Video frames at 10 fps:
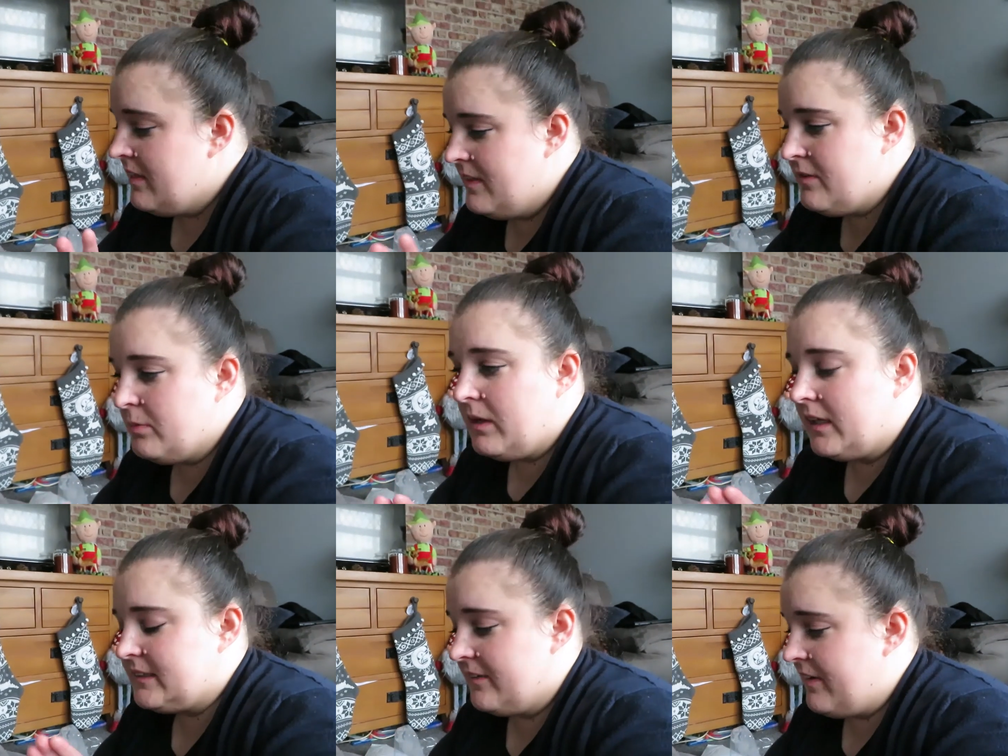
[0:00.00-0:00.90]
This will
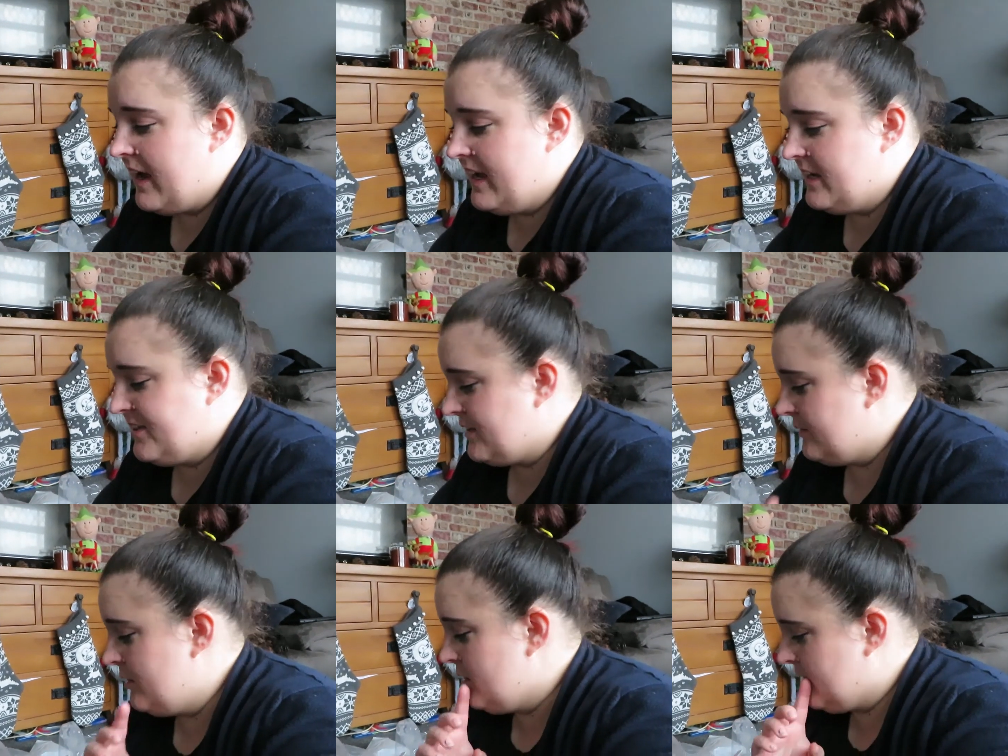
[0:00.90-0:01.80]
last her for ages.
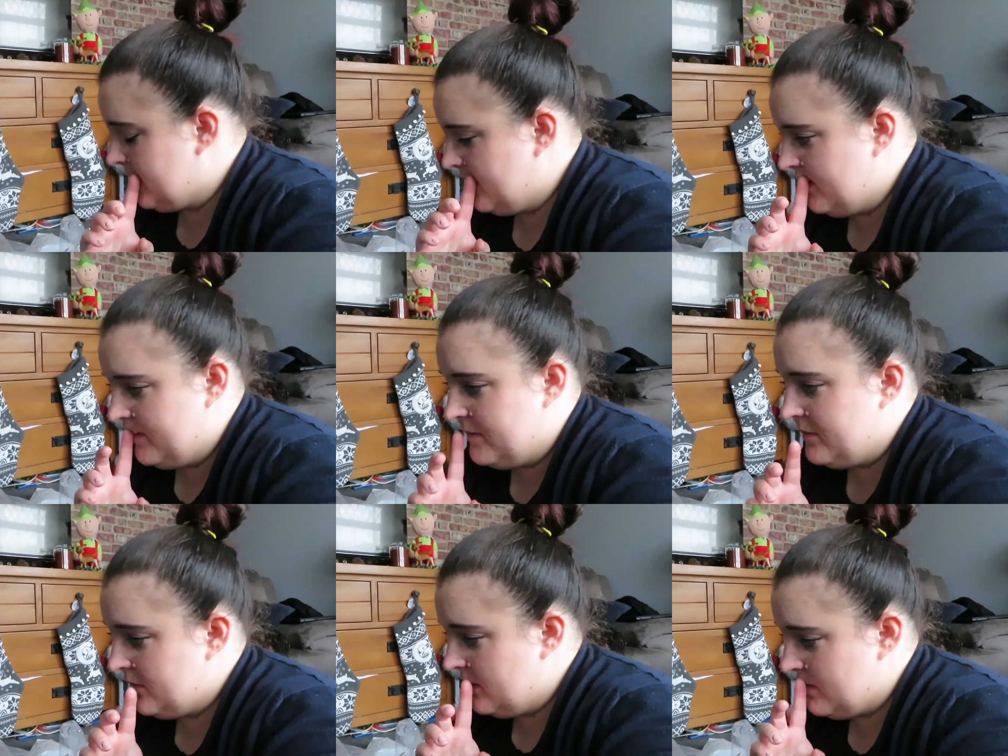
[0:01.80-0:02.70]
I've looked at it,
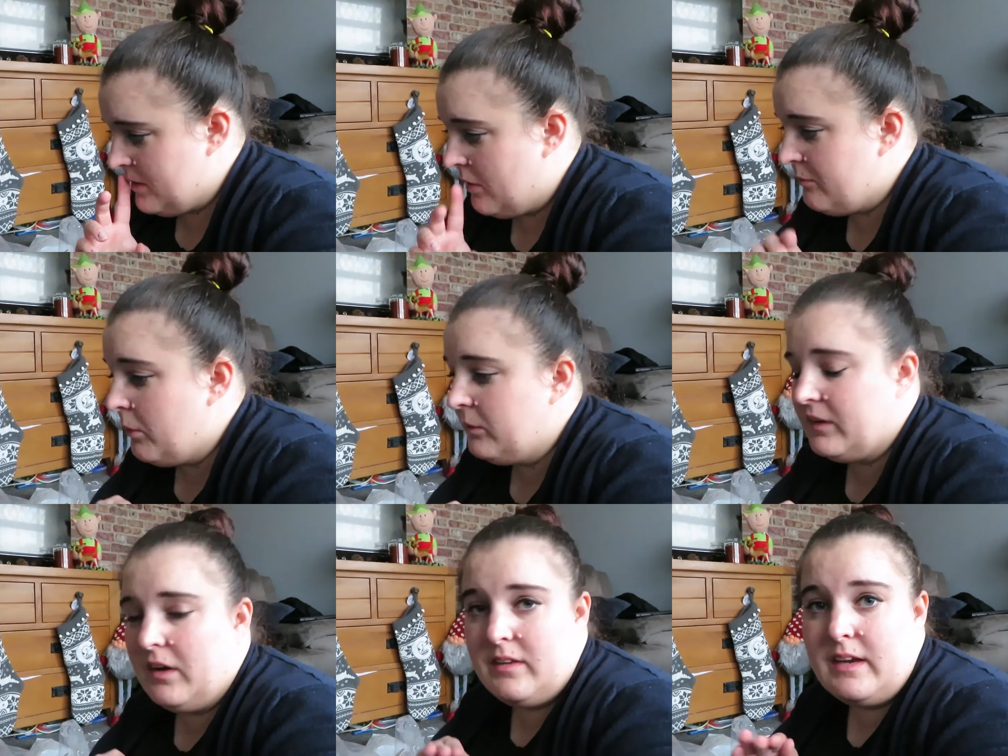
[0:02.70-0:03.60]
and I've bought the
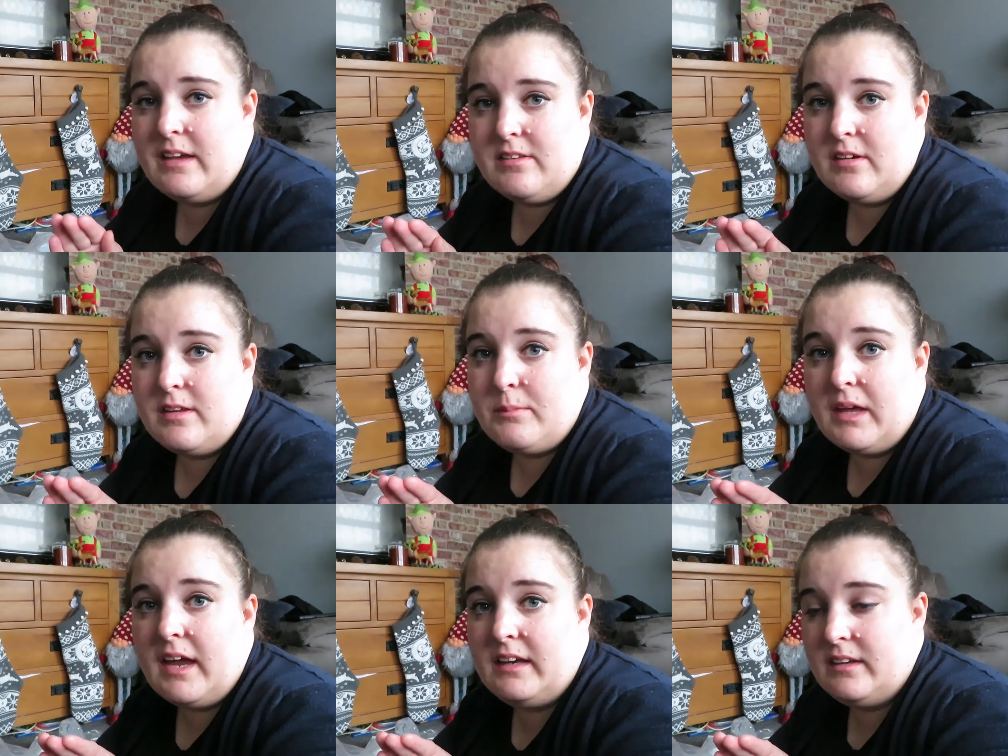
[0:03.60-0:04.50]
next size up
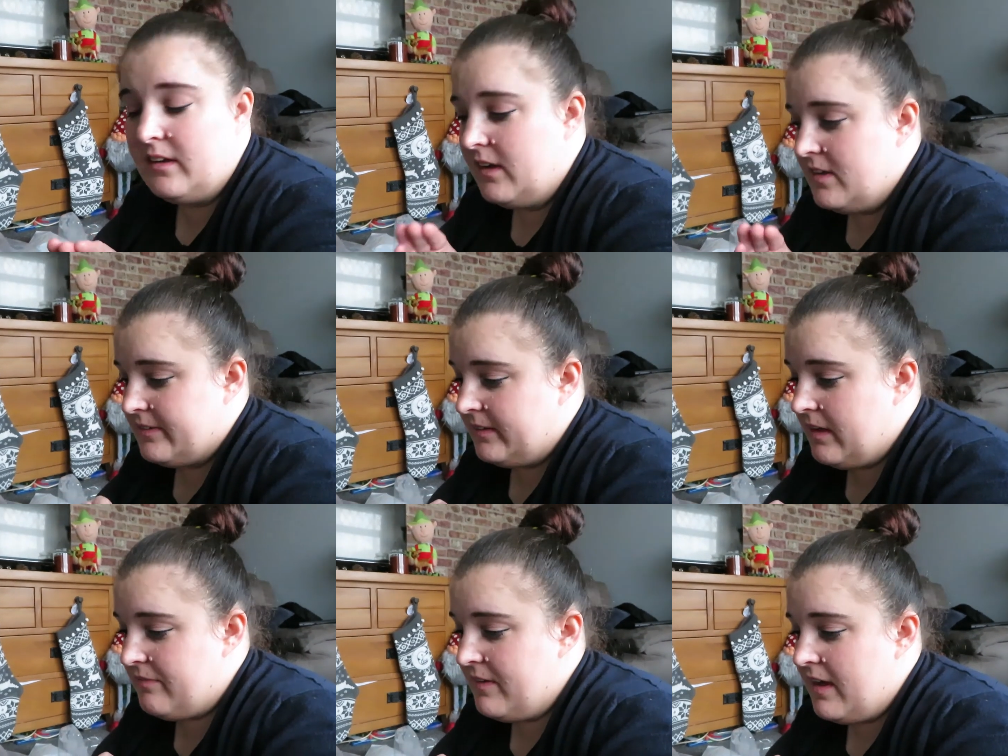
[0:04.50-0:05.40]
again, so that
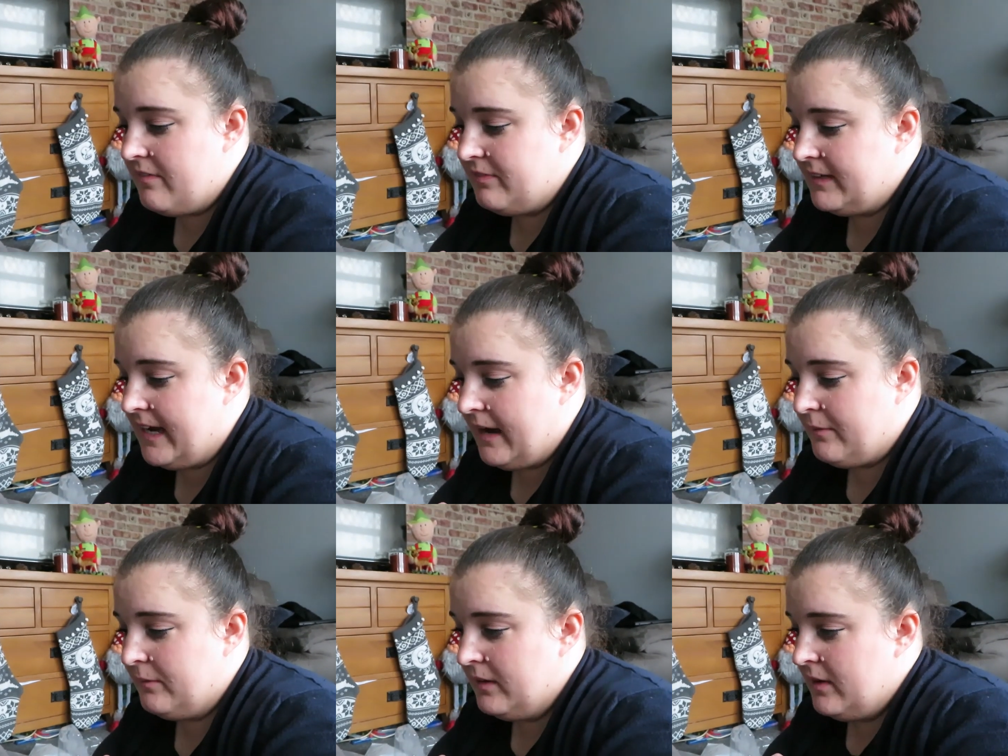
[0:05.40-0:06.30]
I fit her for now.